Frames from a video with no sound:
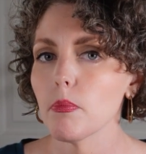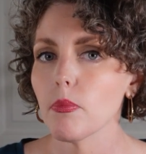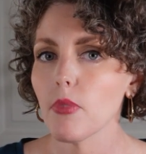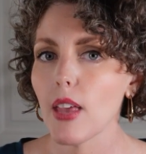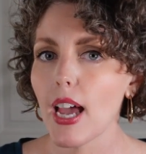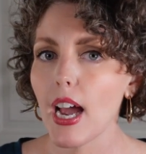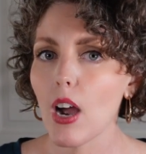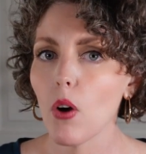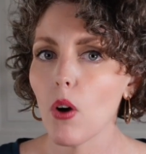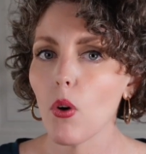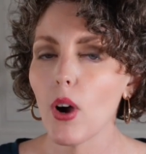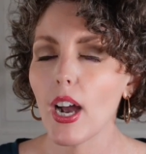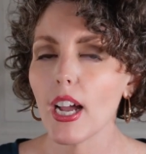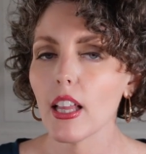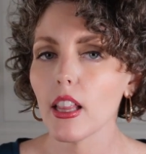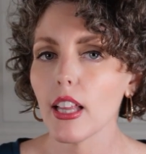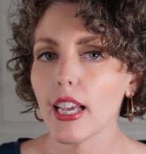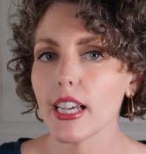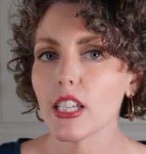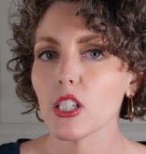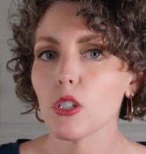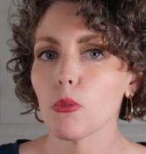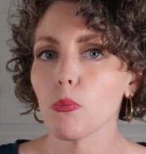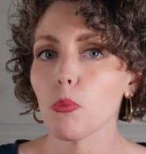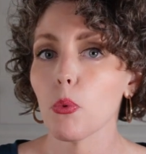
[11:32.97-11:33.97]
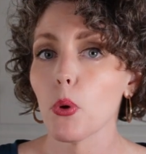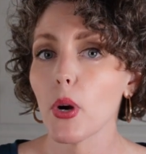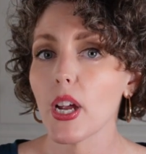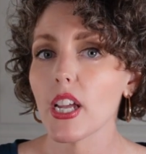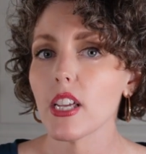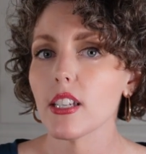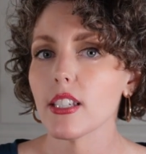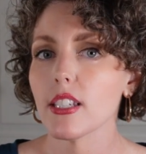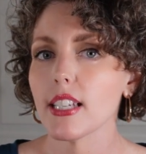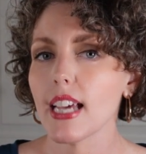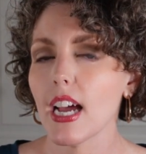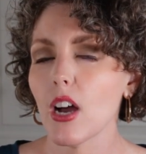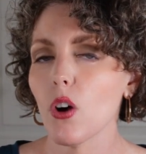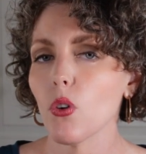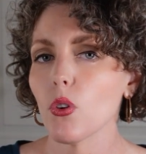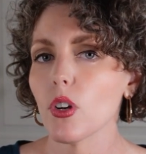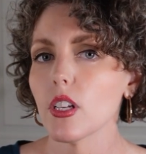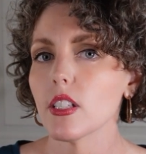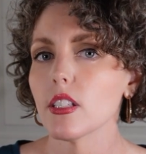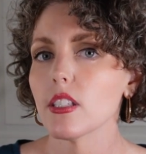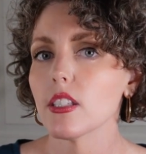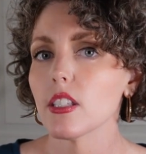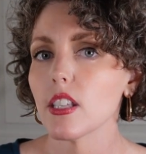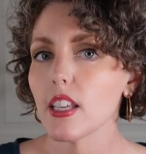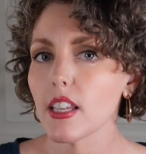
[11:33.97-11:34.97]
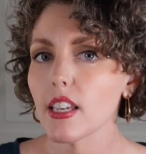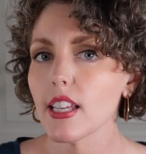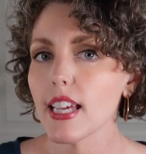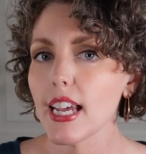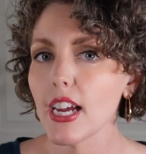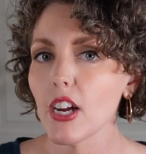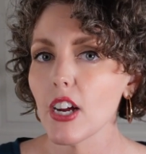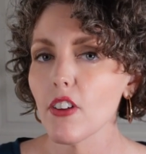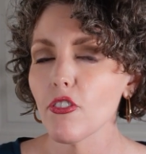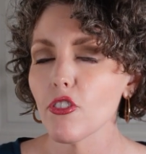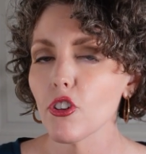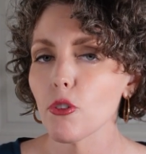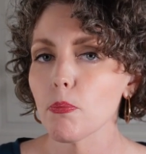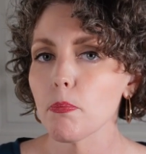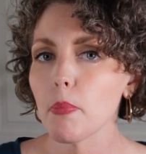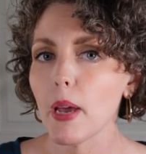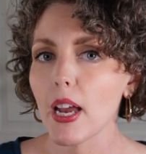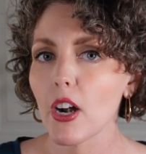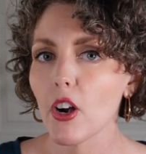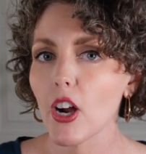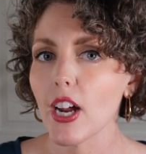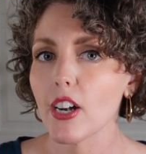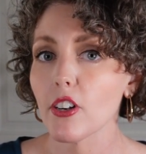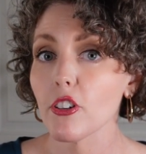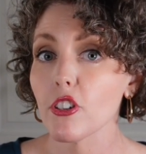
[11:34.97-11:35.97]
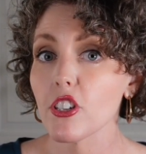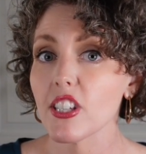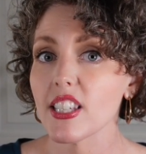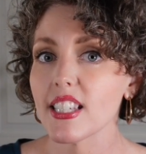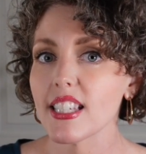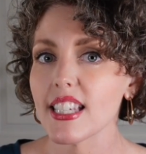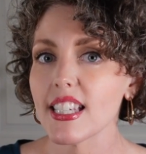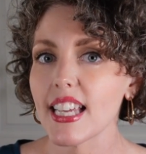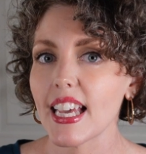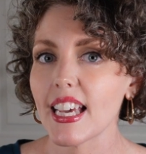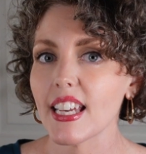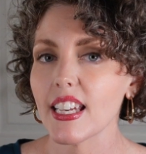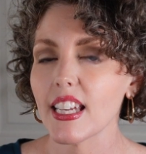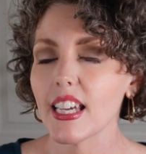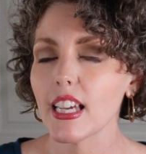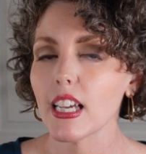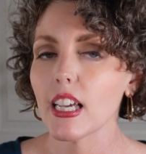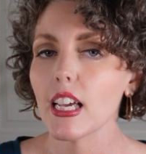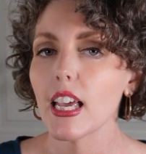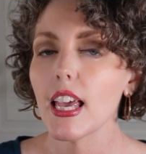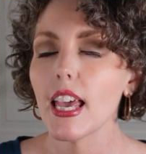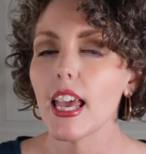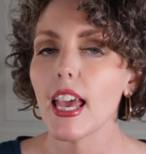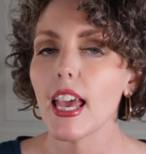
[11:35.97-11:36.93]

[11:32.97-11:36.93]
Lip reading: how I like to break down skincare for better understanding.